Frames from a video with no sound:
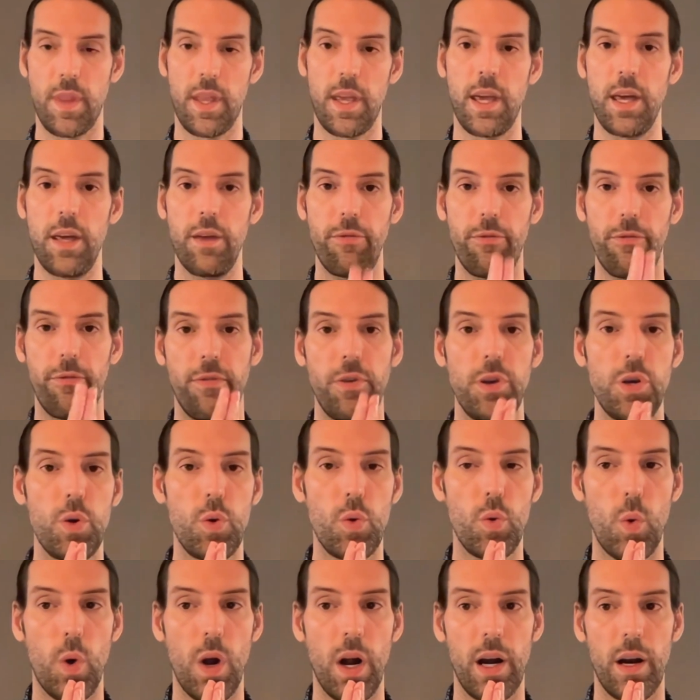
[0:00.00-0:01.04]
if
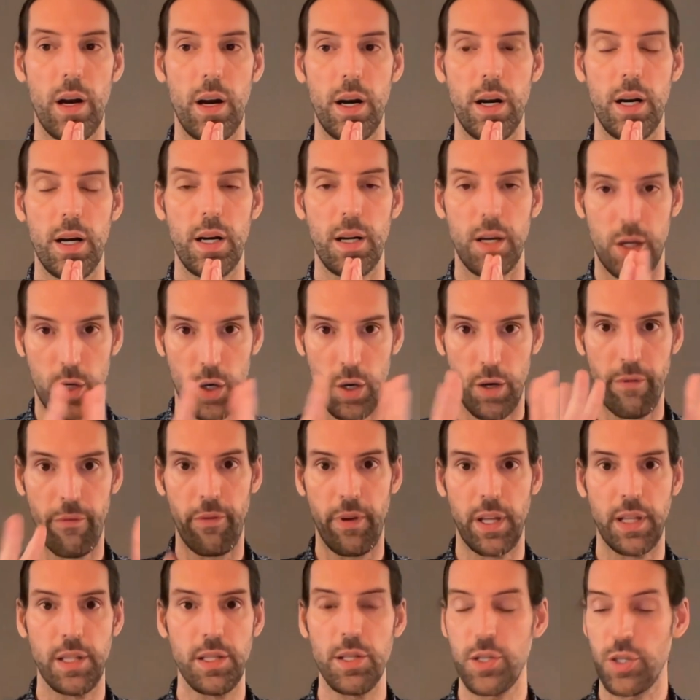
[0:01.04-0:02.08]
you are
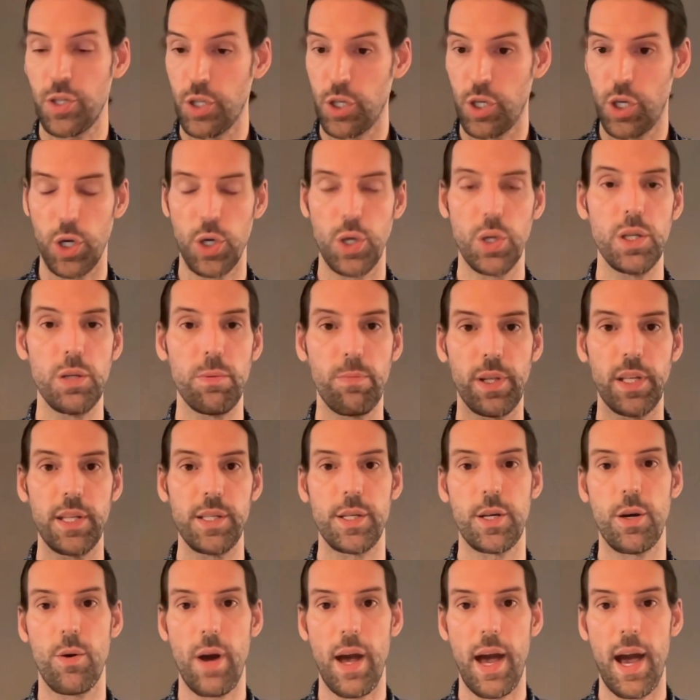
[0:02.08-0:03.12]
convinced, good, please
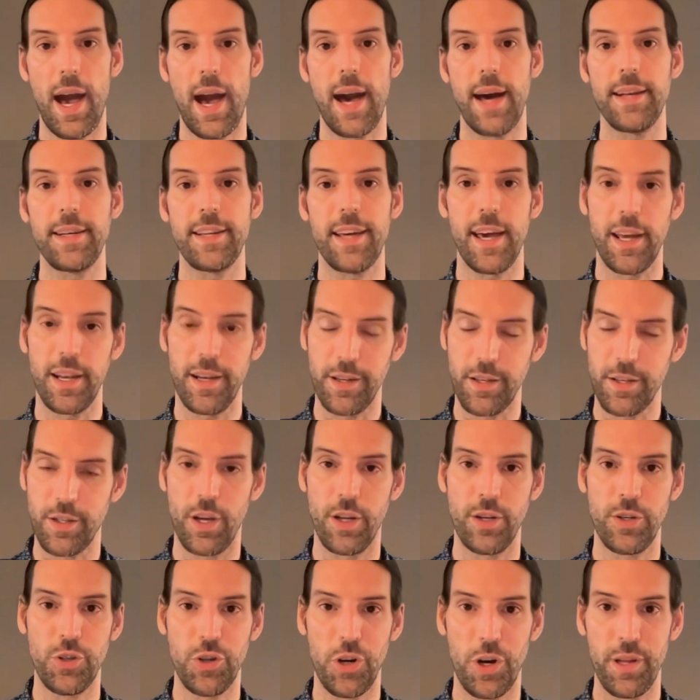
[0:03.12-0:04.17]
go ahead and
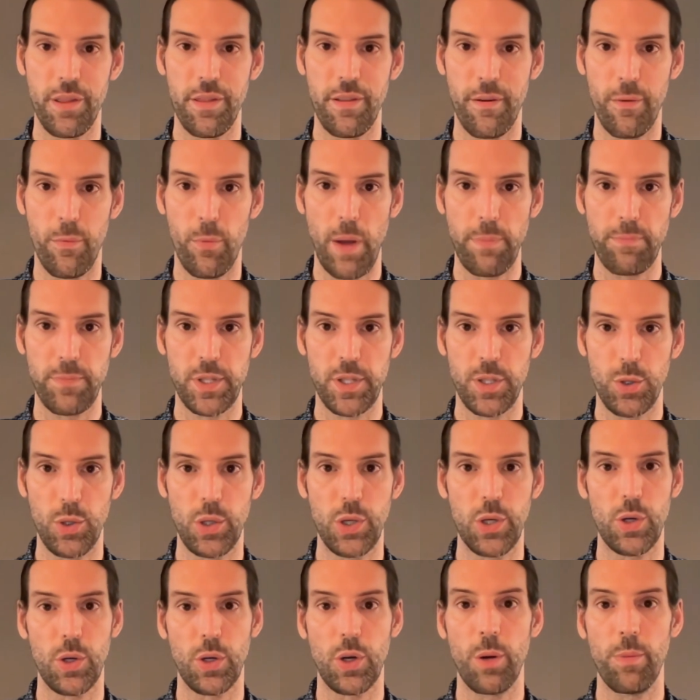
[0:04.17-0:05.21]
join the Web
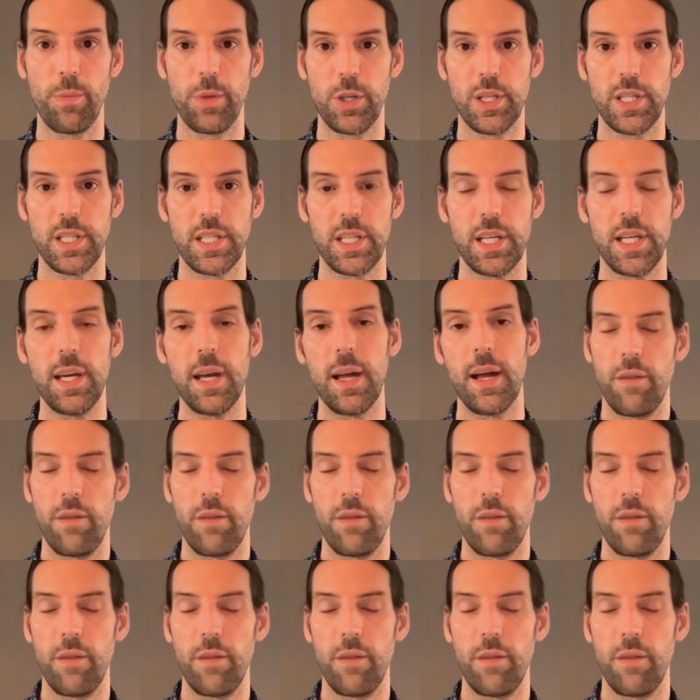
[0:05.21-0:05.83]
Studio community.